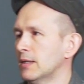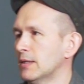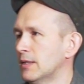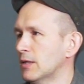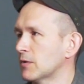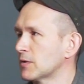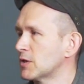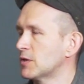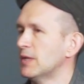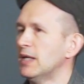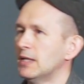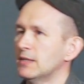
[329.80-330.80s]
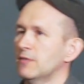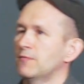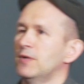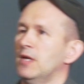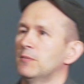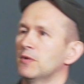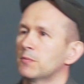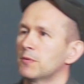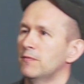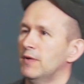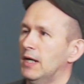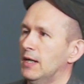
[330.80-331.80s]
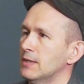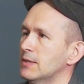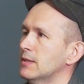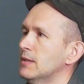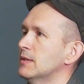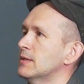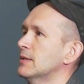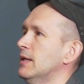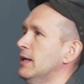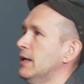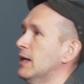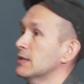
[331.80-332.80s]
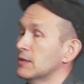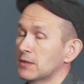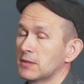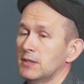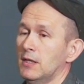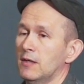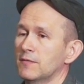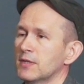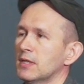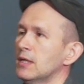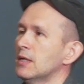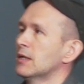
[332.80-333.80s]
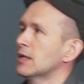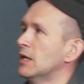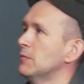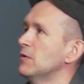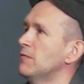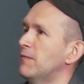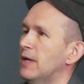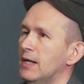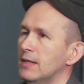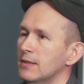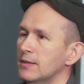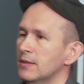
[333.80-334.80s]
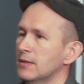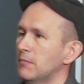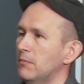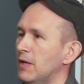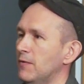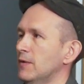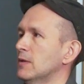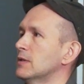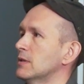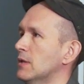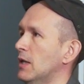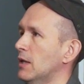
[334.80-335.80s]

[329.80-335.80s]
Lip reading: the constraints the framework provides and say, ask ourselves, can we find methods or